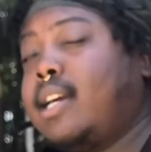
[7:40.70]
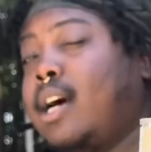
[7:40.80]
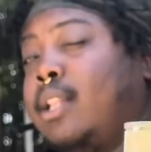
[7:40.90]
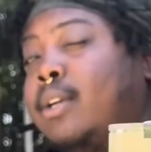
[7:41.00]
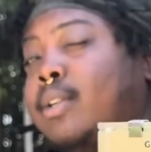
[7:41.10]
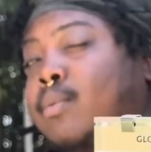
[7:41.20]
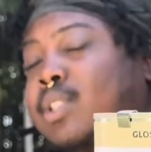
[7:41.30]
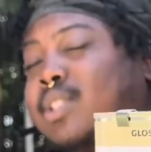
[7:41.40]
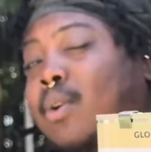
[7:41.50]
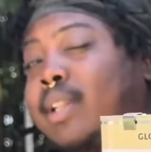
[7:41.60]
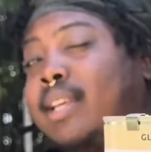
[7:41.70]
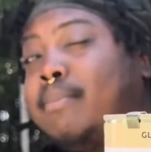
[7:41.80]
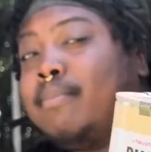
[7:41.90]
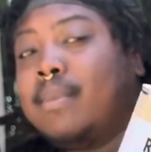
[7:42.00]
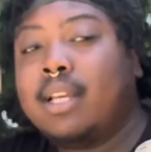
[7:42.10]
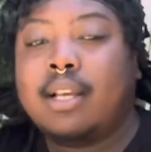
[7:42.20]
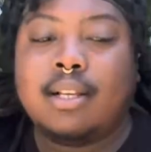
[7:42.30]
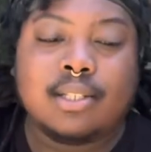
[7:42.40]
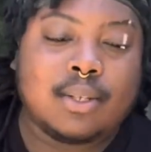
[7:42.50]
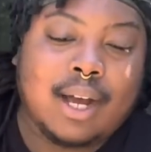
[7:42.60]
colored Rust-Oleum.
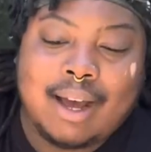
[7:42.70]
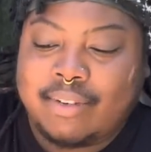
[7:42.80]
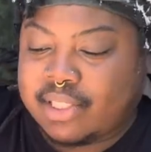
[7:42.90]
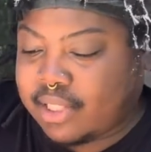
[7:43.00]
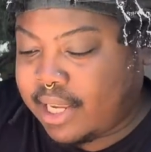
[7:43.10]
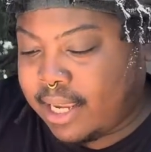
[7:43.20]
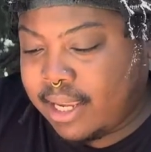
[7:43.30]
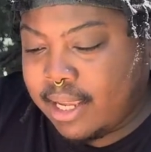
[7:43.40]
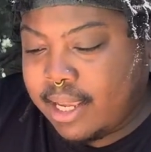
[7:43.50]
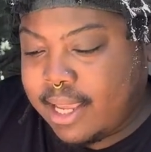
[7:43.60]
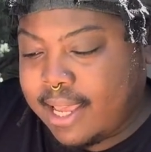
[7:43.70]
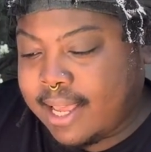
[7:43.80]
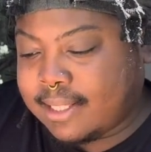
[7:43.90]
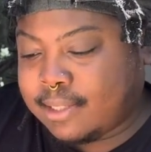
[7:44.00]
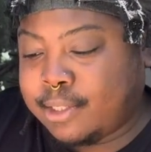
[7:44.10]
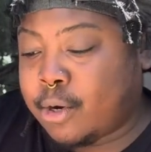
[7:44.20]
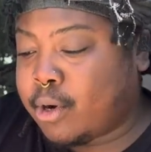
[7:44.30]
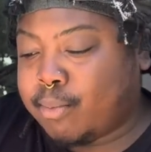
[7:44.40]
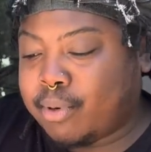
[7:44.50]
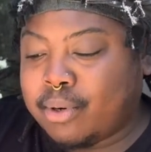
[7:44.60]
So obviously it's
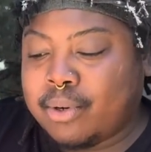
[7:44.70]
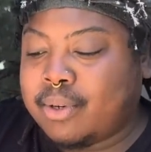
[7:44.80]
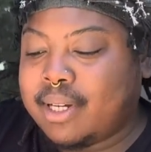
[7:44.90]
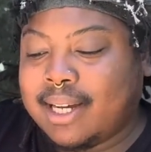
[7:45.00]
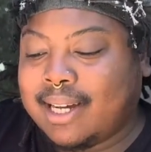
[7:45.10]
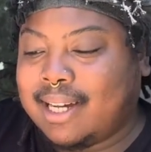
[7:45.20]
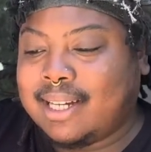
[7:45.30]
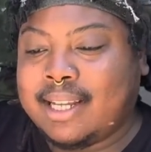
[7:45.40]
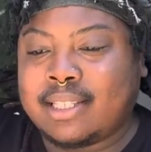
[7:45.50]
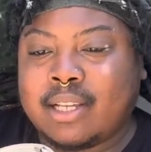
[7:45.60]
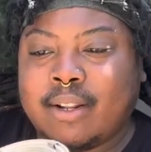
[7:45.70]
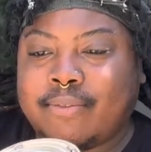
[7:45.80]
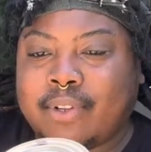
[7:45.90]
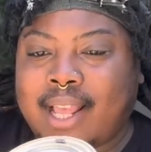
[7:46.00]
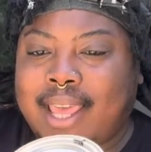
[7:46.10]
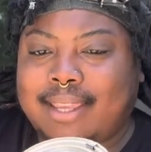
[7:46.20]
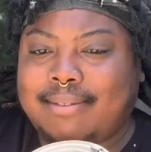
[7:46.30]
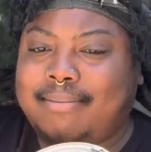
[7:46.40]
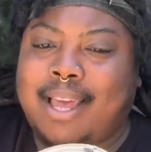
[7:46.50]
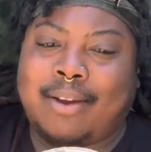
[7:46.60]
durable. It's good for like,
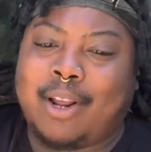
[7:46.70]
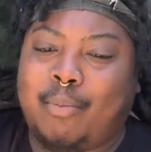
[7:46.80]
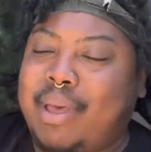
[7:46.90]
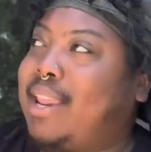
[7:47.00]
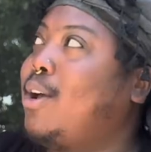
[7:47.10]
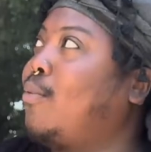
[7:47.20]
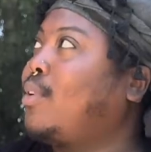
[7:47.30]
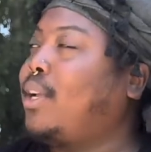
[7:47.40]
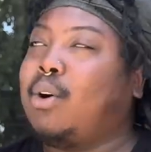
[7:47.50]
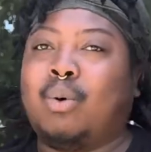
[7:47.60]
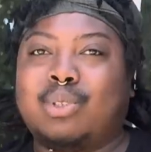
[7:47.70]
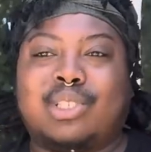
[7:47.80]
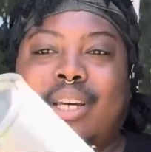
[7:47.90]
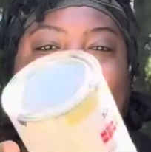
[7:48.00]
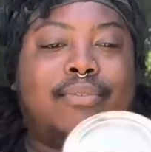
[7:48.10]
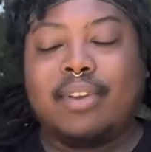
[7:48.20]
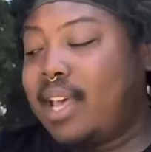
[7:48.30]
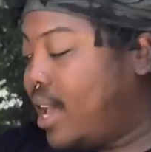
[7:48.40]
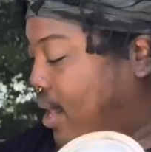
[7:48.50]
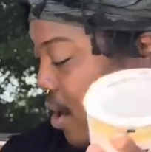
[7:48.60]
I don't know, painting over like old stuff
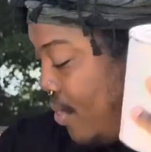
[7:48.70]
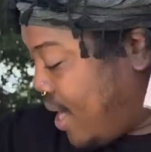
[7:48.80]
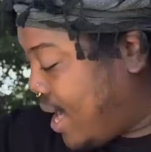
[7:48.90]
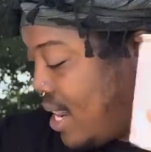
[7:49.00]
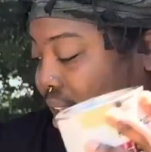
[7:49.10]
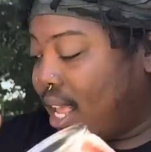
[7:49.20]
and all that.